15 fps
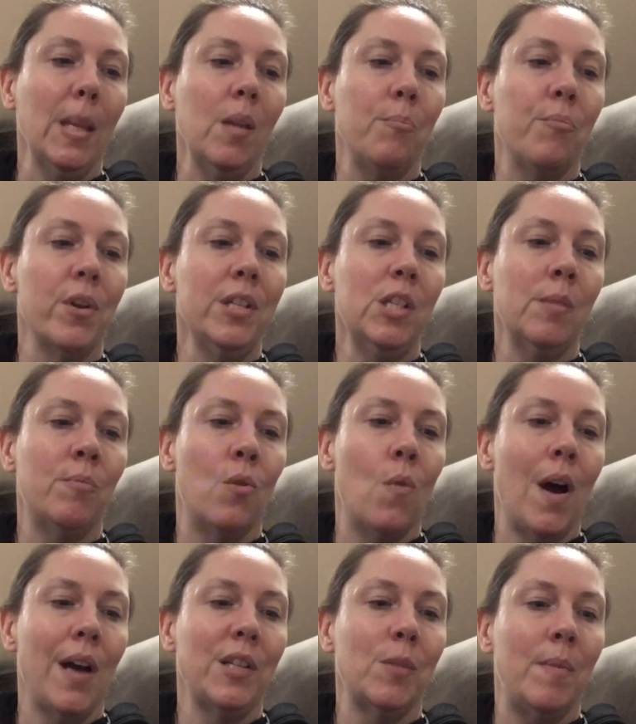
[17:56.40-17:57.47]
Principal
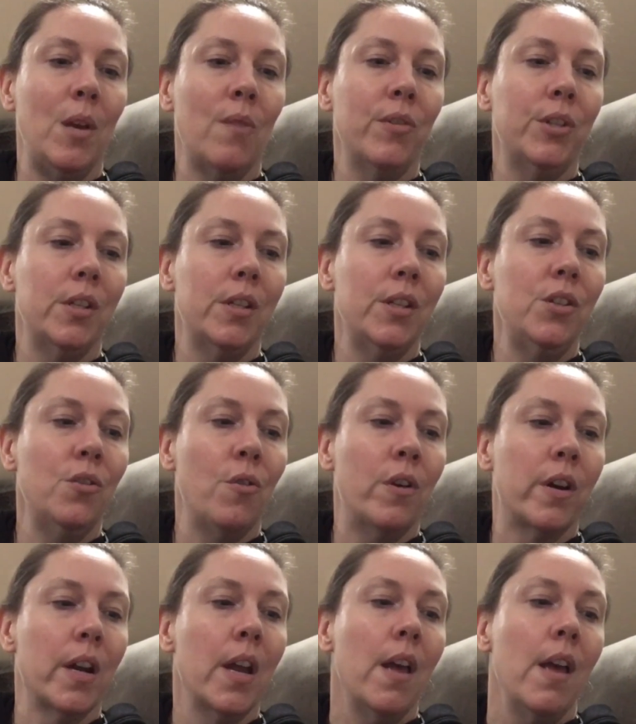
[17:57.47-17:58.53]
walked me over to the
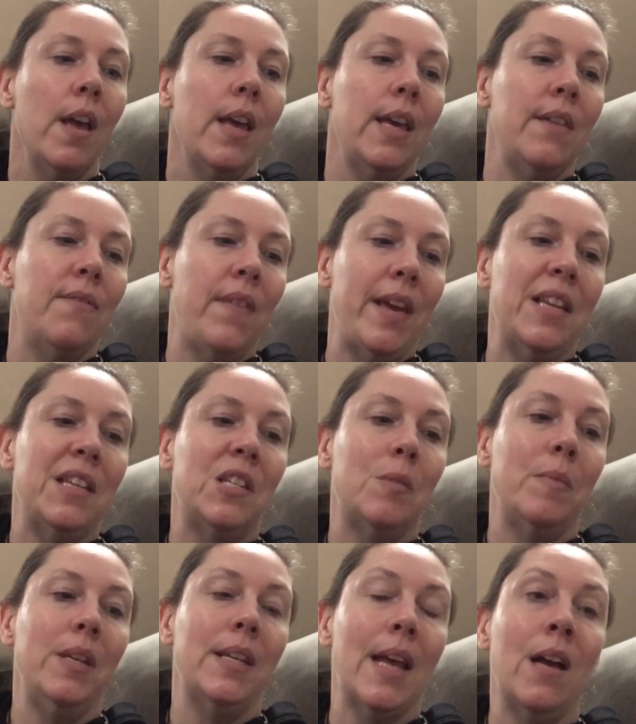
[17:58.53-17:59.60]
door. He faced
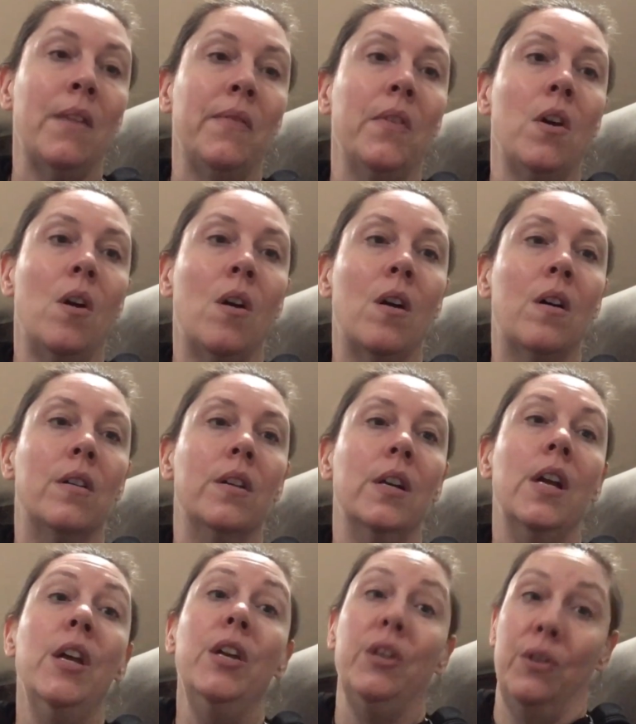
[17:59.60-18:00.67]
me down the hall.
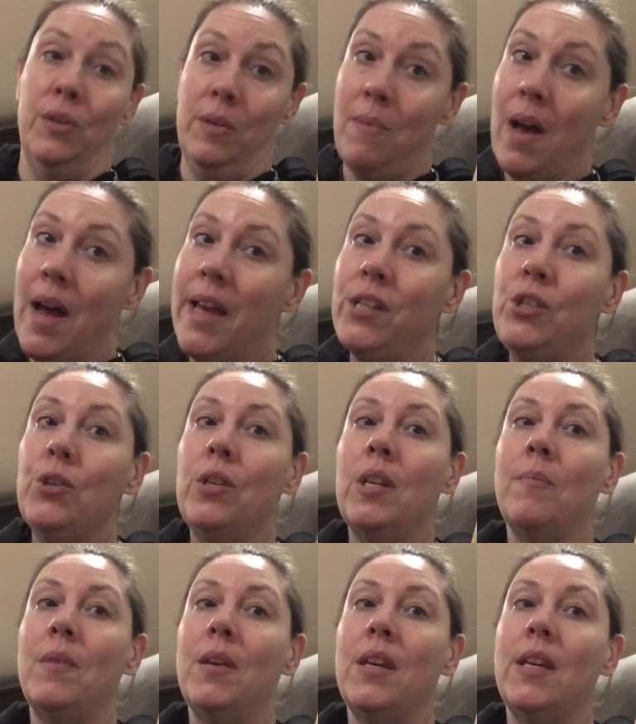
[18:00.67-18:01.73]
"Goodbye,
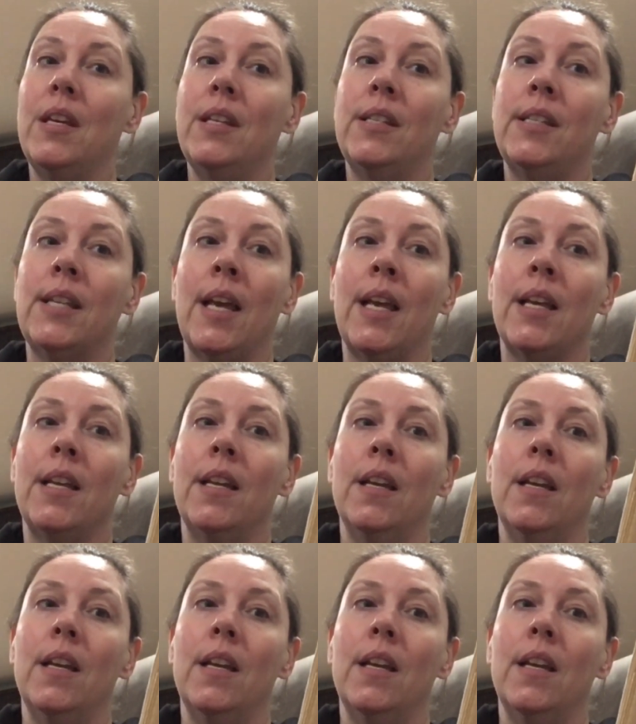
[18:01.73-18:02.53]
Junie B.," he said.